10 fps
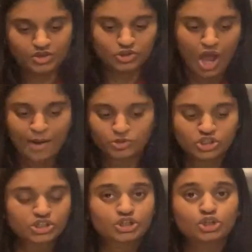So I'm
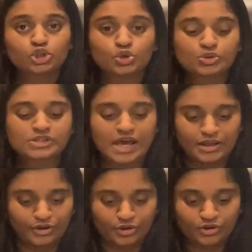just going to choose
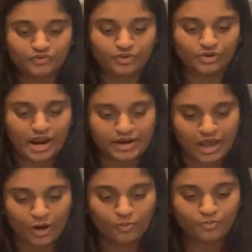editor for right
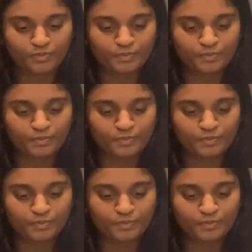now.